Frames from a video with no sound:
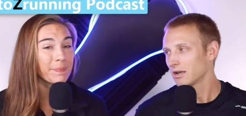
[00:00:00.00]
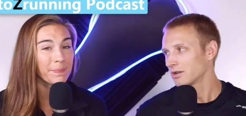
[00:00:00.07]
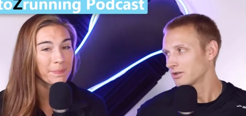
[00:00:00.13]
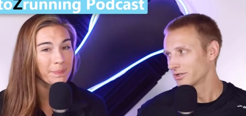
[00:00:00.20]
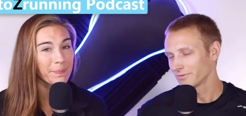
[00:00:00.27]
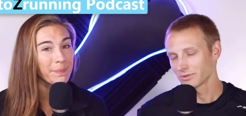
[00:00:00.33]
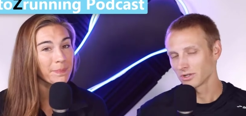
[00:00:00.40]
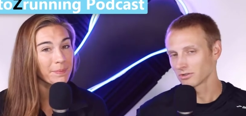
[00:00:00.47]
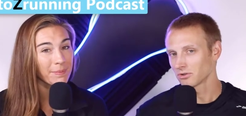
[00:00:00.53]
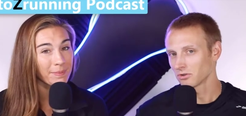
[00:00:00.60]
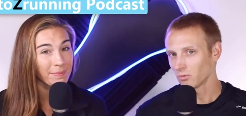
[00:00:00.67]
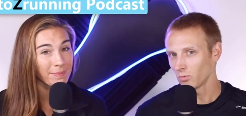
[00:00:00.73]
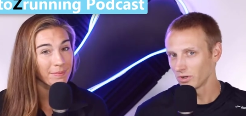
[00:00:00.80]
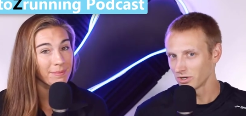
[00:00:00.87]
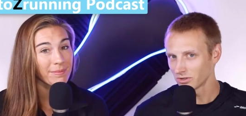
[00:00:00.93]
Speaker 1: She was also
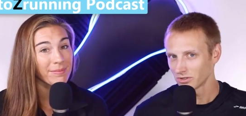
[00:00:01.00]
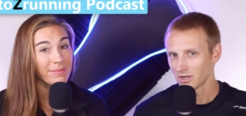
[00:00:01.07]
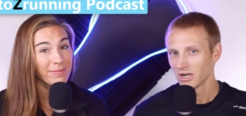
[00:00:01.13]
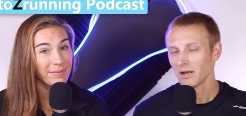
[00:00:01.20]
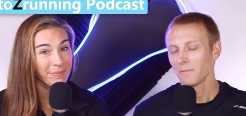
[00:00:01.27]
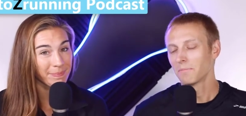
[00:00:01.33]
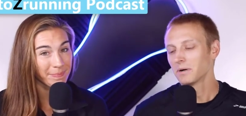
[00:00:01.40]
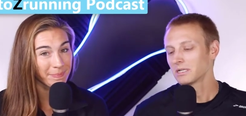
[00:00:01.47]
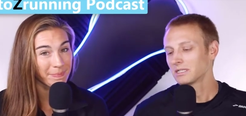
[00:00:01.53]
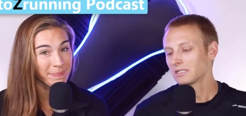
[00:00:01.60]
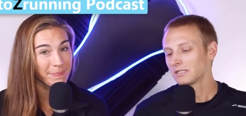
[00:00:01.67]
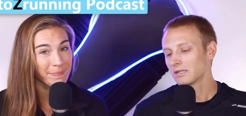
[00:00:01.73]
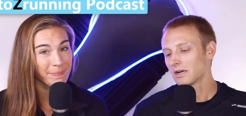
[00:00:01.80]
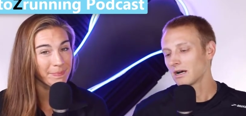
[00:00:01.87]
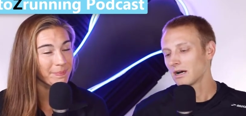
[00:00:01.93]
the winner, but
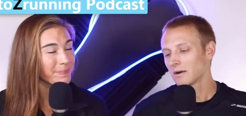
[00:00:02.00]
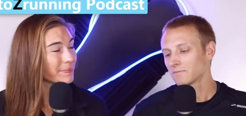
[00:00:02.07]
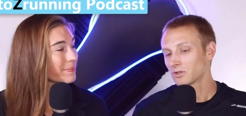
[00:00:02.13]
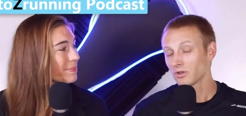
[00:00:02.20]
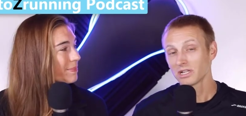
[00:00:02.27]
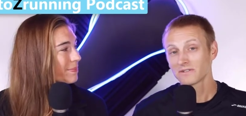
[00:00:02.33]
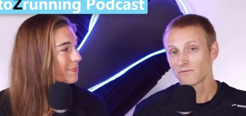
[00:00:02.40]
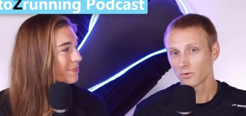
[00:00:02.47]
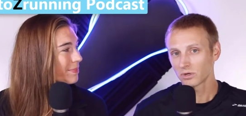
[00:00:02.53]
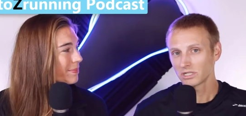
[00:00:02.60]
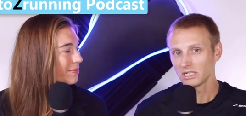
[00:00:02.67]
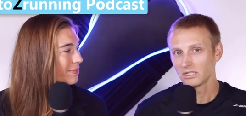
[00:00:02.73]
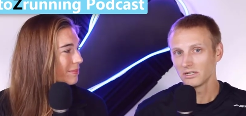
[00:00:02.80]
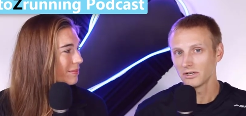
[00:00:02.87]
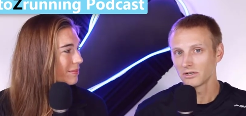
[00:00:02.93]
so that's
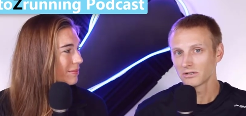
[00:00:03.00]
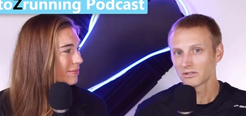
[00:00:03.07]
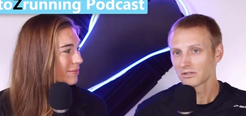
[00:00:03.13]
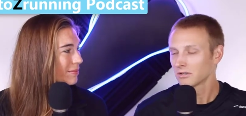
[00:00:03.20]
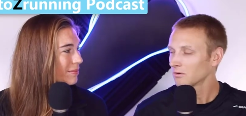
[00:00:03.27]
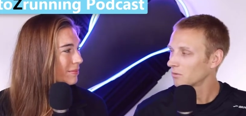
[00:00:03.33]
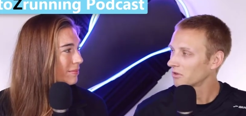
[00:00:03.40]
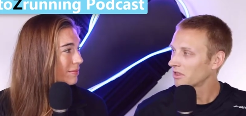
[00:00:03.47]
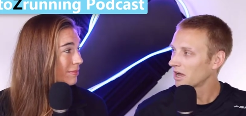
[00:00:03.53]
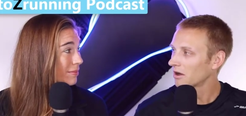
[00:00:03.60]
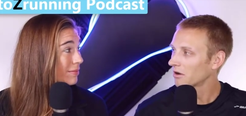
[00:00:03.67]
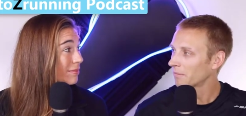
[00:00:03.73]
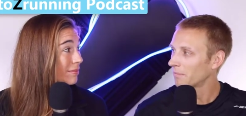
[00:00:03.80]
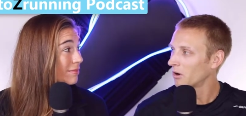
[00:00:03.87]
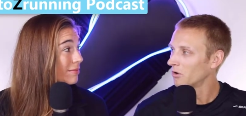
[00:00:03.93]
14 years
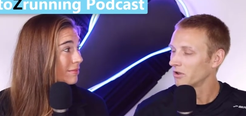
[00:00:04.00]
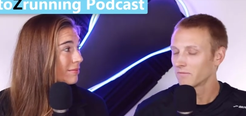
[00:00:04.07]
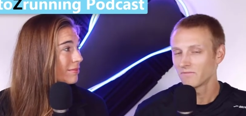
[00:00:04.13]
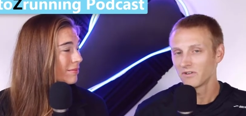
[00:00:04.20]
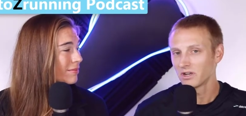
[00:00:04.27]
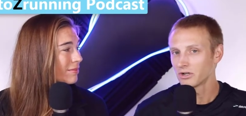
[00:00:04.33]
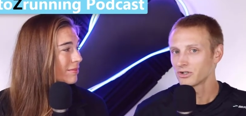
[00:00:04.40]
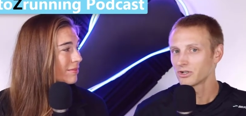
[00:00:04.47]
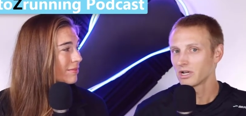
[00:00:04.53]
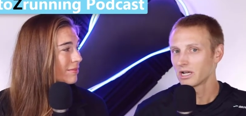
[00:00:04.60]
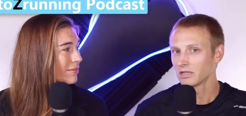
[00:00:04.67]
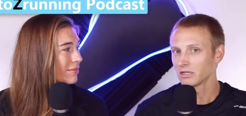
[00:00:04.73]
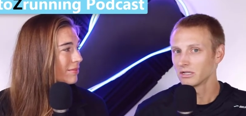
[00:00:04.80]
without a podium finish at